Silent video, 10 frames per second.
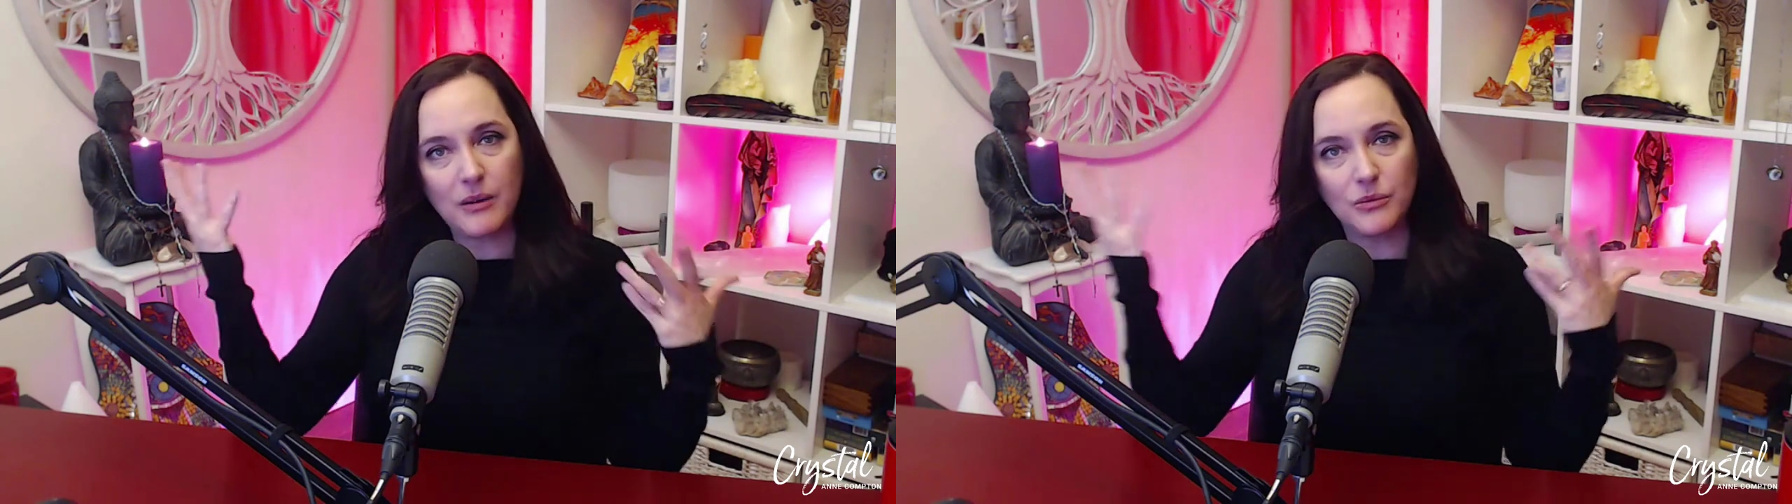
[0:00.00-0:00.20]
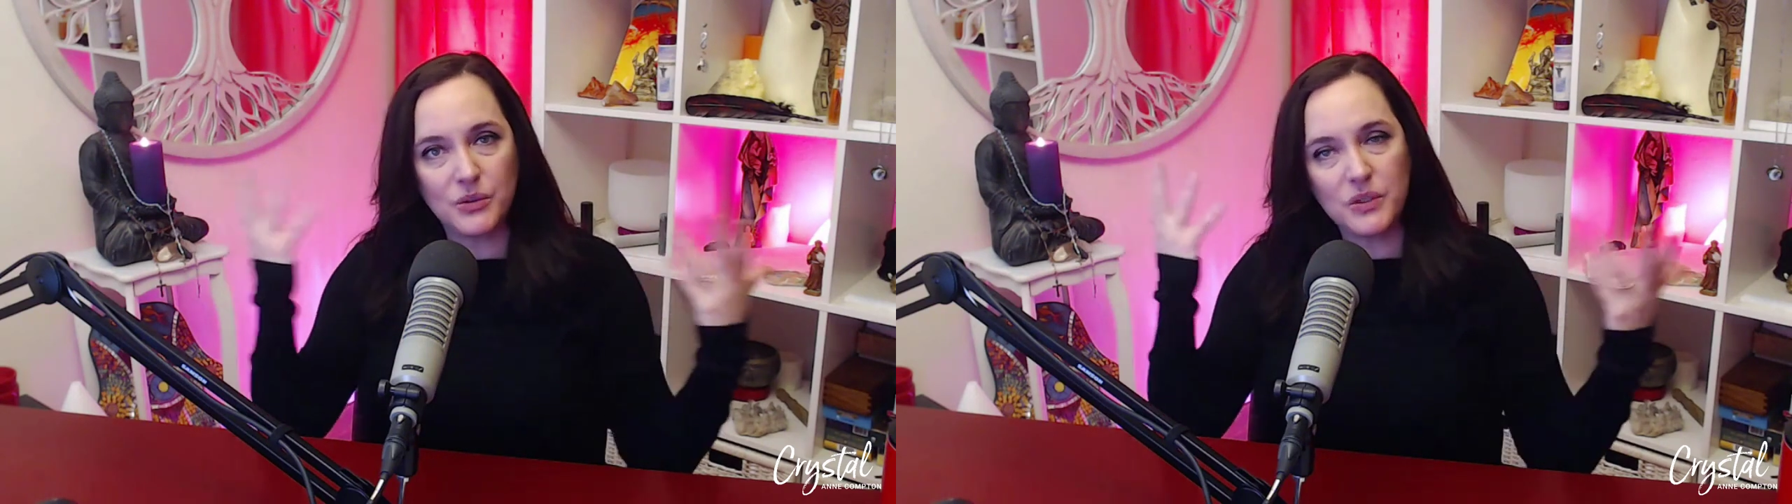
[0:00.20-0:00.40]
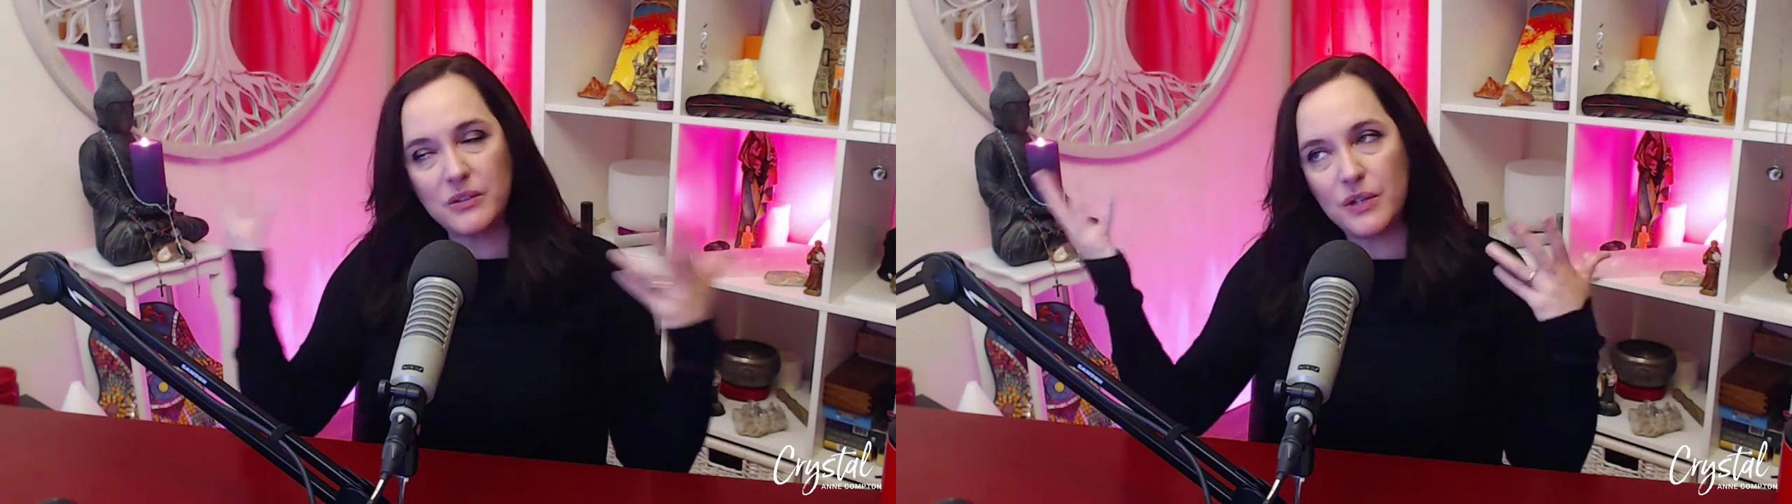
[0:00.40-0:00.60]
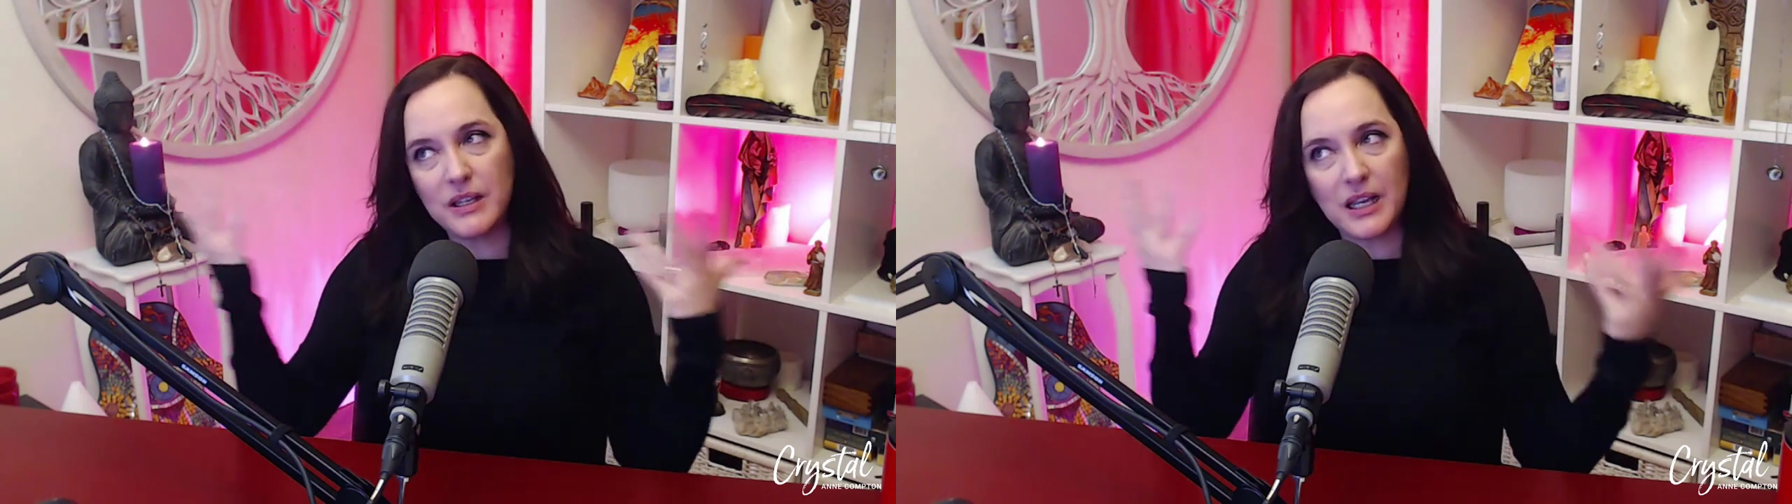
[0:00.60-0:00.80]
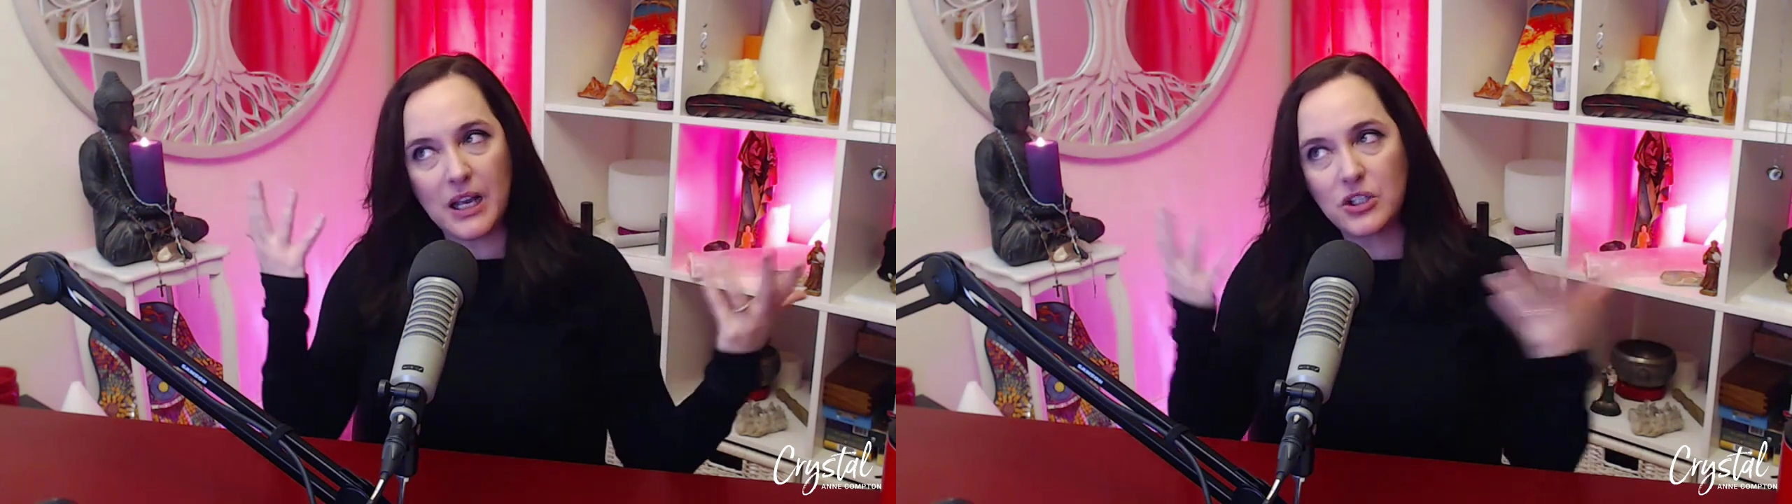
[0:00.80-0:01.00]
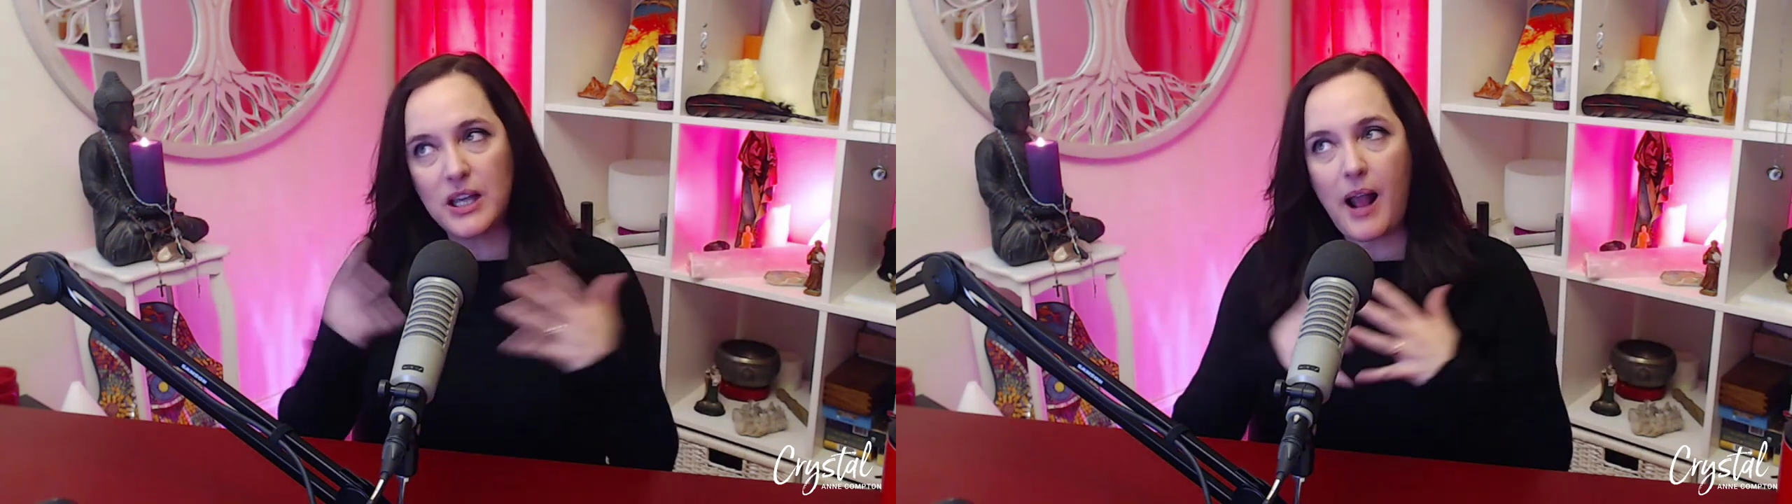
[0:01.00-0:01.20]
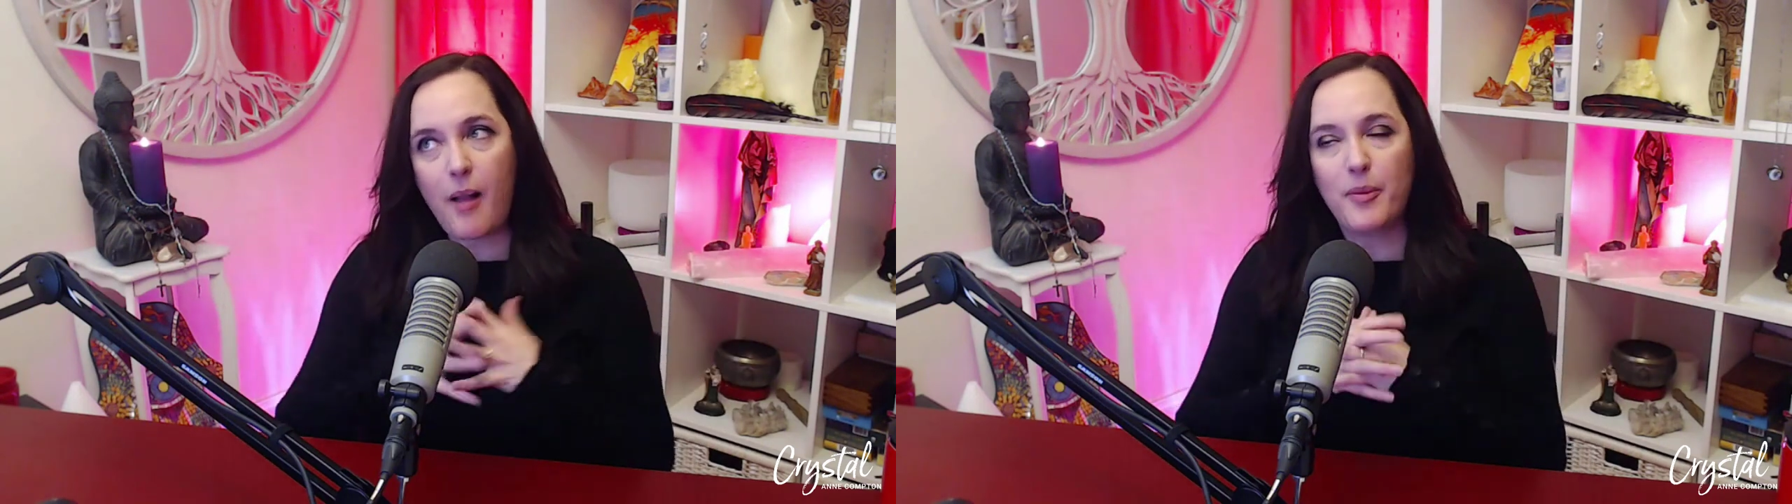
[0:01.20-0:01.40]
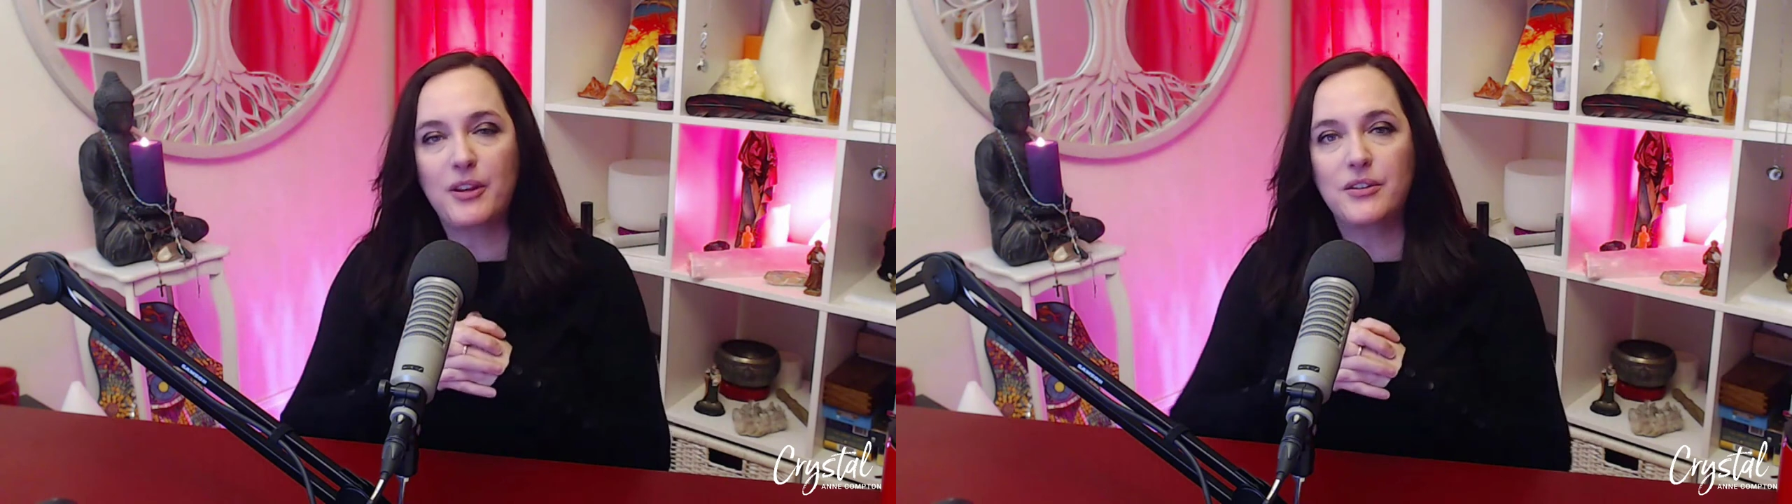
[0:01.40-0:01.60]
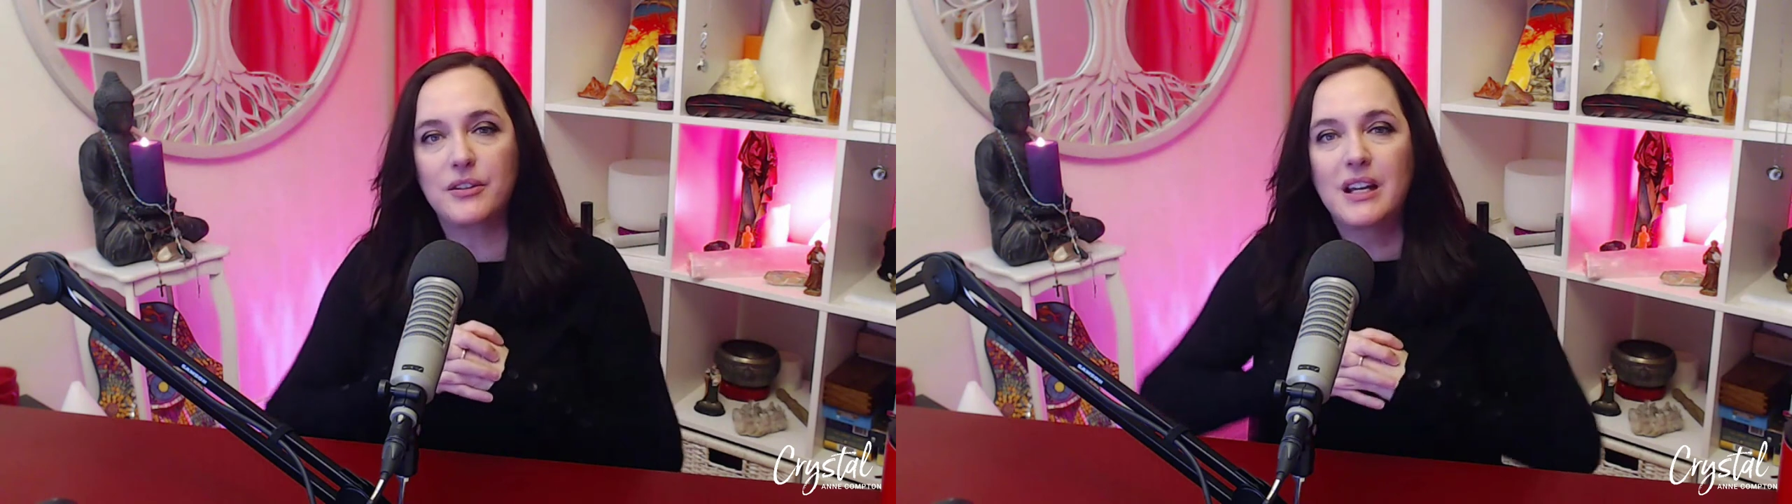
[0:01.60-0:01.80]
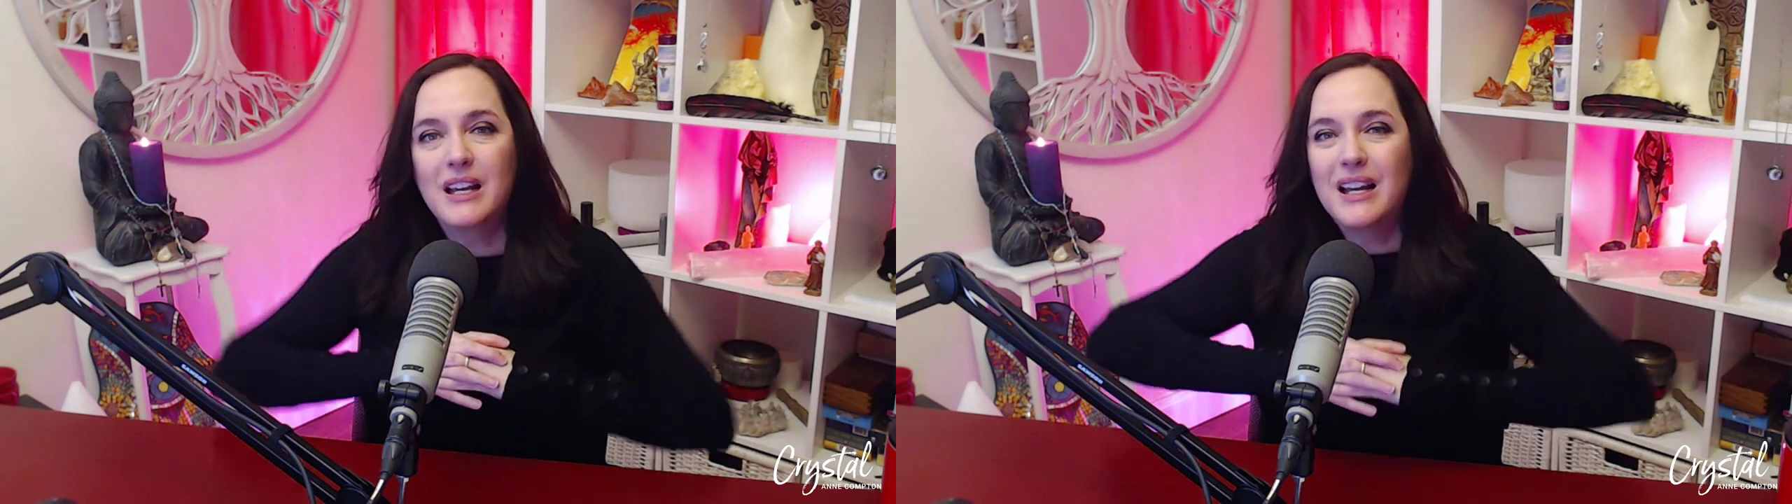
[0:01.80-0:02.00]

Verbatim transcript: ha- which one do I think actually happened?